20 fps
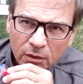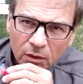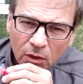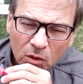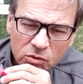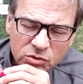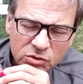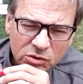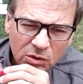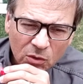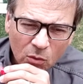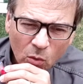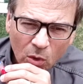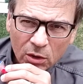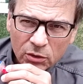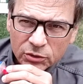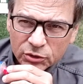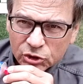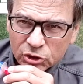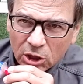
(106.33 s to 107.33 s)
close the
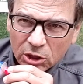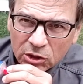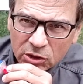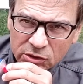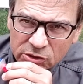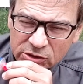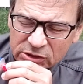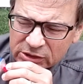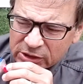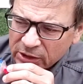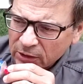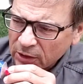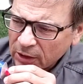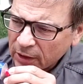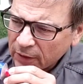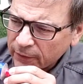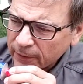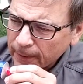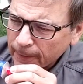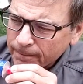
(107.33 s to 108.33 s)
weld shut the seal
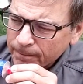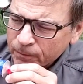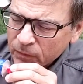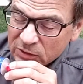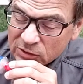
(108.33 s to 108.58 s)
on there.